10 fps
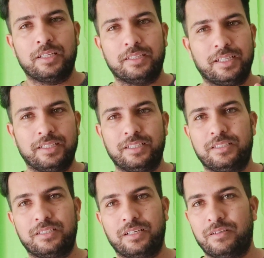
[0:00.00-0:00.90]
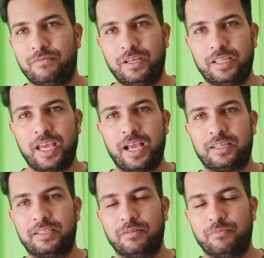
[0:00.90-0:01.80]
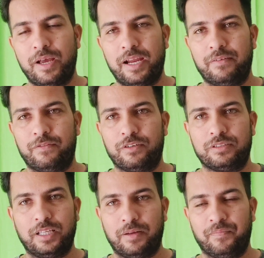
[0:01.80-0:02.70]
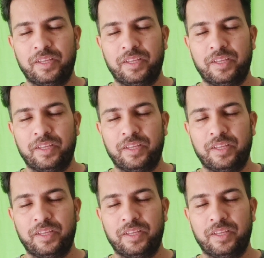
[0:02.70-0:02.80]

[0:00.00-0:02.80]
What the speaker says: then it's very bad for them.